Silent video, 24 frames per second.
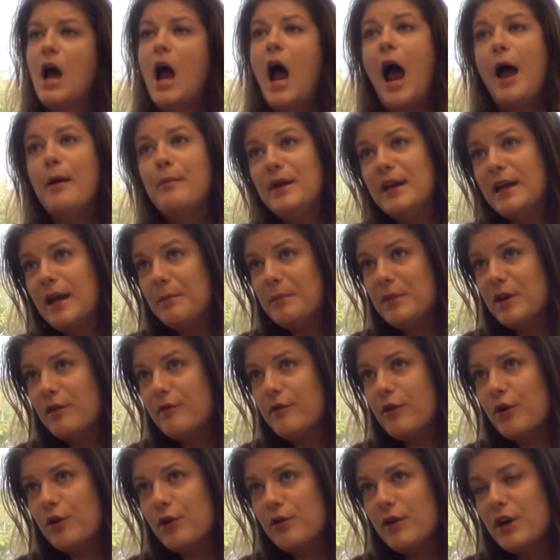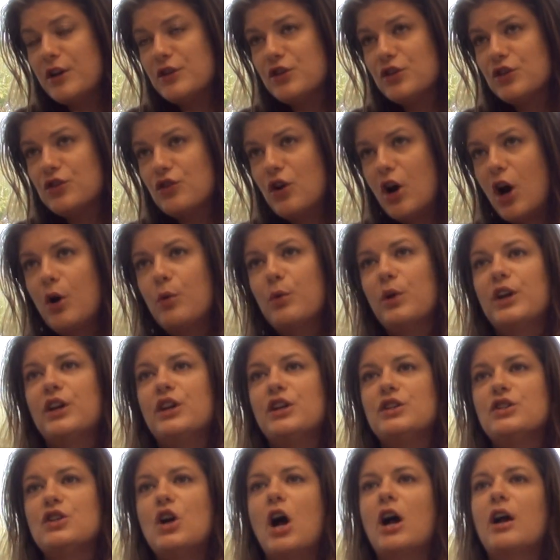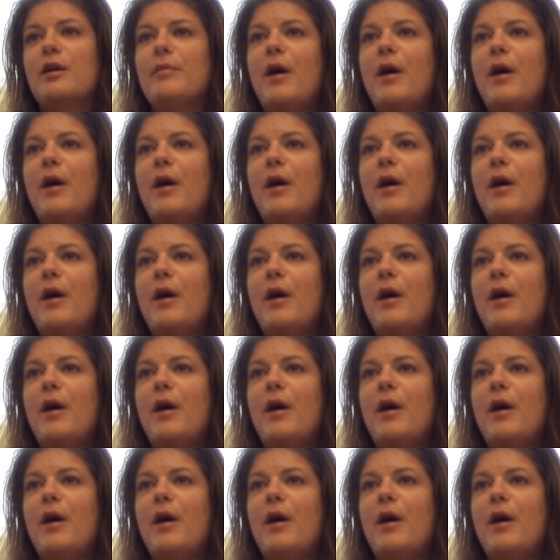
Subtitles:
I'm becoming a voter registrar. We're going to talk